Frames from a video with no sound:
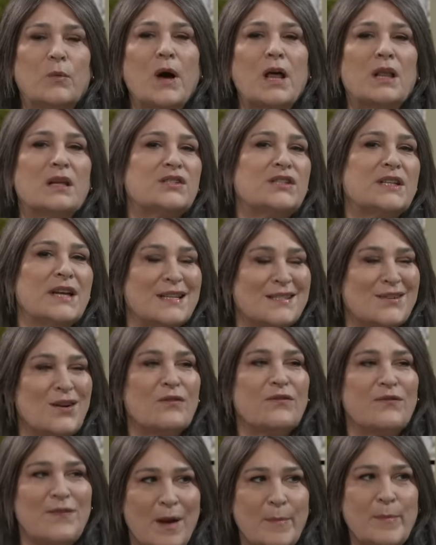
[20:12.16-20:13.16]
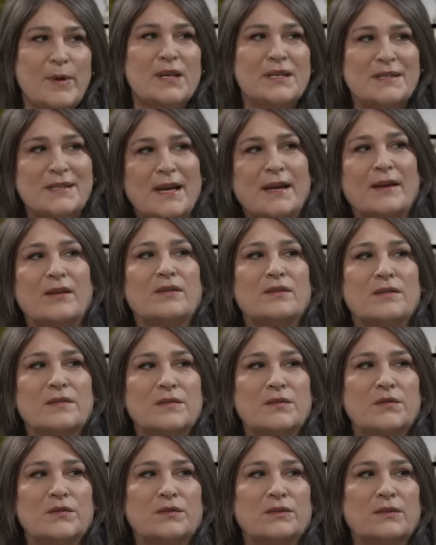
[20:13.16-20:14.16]
Well, she has got fabulous
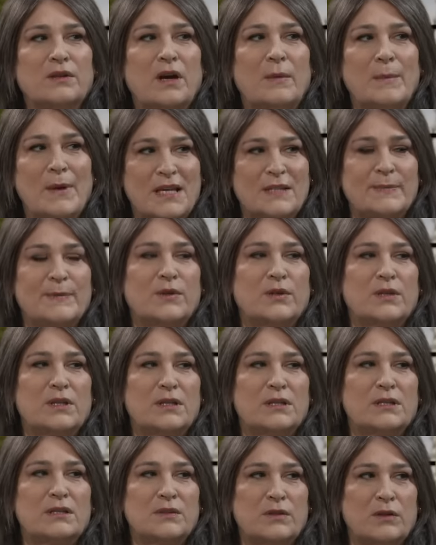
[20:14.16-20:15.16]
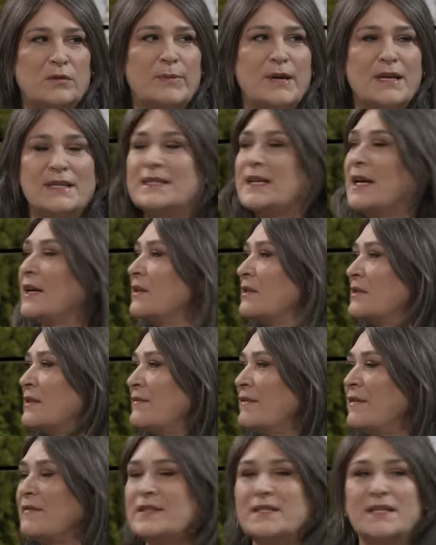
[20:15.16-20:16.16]
ankles. Let's be honest, she's got the best ankles
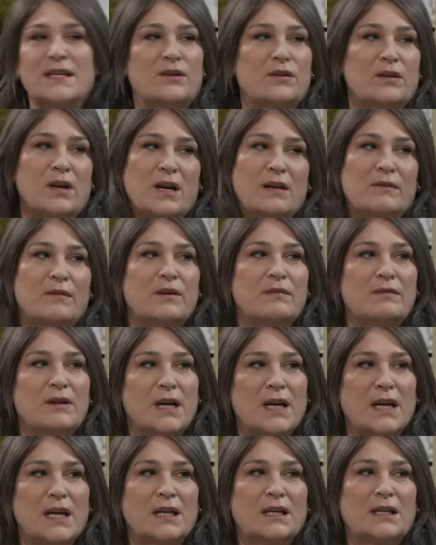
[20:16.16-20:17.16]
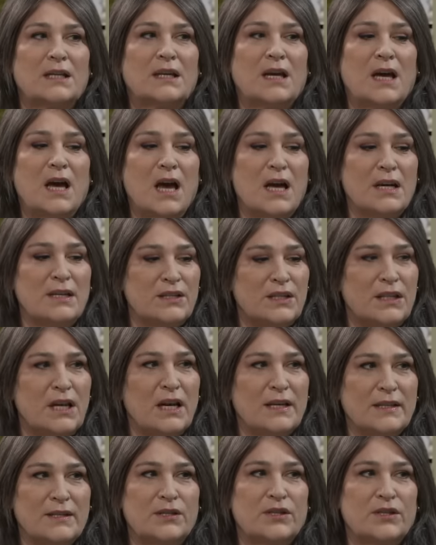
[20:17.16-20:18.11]
I've ever seen on anyone, really. And she likes shoes.